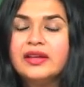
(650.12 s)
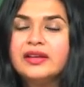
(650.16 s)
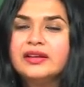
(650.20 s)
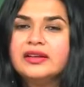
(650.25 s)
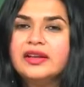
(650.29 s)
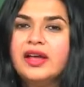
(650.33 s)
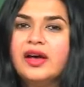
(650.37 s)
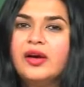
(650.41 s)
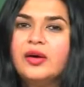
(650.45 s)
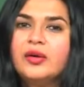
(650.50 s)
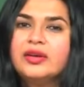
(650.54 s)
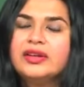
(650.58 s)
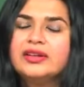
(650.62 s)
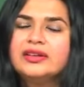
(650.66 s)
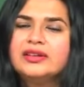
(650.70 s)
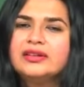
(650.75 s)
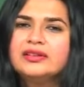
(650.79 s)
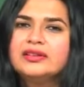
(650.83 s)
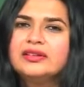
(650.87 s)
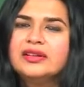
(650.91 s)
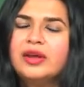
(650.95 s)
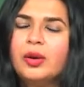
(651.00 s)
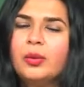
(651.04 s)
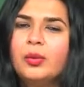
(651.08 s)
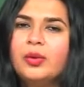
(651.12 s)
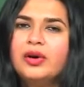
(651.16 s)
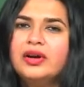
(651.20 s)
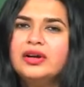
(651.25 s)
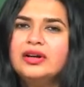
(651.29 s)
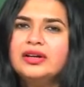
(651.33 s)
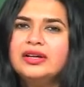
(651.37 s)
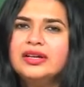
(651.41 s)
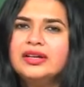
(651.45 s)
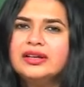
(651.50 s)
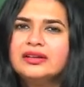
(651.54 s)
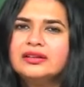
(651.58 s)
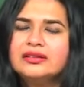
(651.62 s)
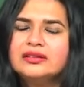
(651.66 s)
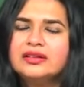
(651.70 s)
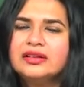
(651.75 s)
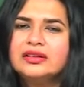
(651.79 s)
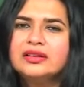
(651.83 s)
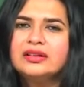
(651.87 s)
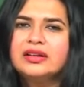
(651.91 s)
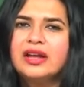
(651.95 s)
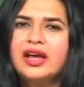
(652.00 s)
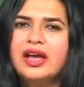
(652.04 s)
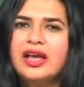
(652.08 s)
Now, the word
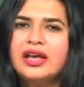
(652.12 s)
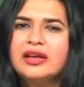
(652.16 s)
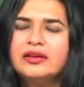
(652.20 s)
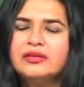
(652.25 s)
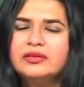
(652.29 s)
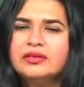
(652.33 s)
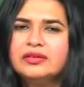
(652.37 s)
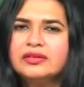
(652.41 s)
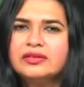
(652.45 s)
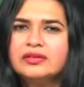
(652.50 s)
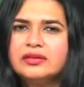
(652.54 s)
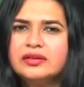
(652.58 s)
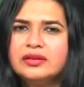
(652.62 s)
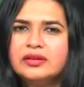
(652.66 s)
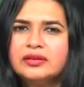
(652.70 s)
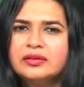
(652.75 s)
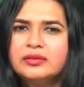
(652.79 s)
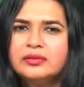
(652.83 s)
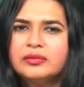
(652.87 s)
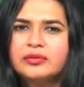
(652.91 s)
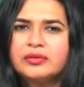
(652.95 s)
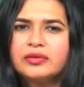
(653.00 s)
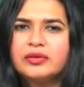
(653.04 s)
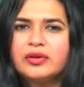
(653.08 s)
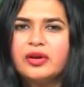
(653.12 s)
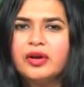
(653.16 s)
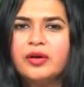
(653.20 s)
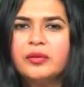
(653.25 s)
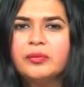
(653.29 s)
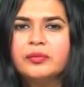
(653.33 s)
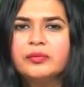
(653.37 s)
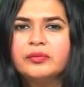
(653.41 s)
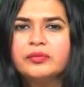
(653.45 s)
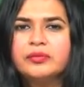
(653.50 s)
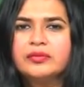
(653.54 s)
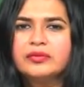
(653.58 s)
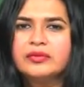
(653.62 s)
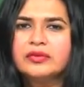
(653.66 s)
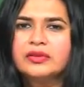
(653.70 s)
derives from